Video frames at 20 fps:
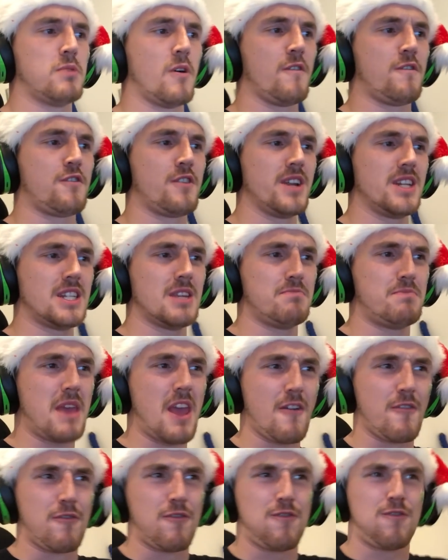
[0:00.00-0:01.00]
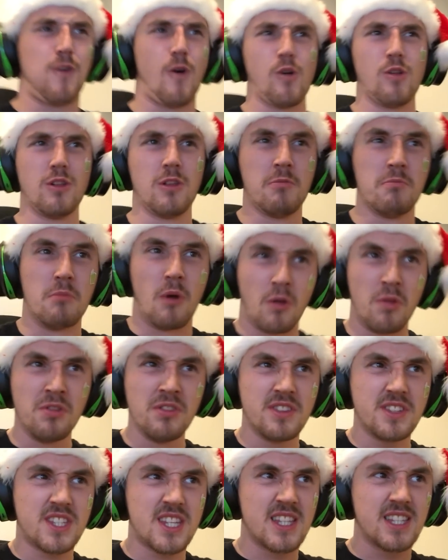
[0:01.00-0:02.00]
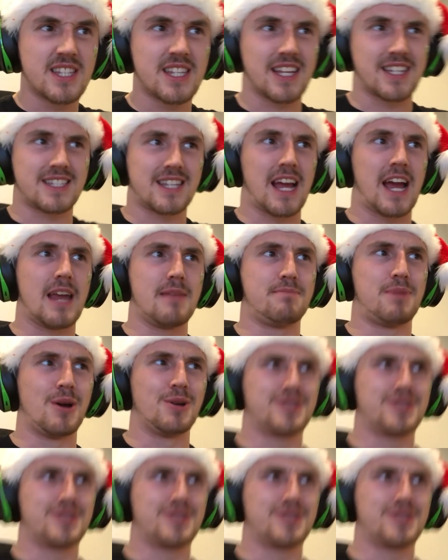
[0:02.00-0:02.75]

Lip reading: but for it to be a full month since I started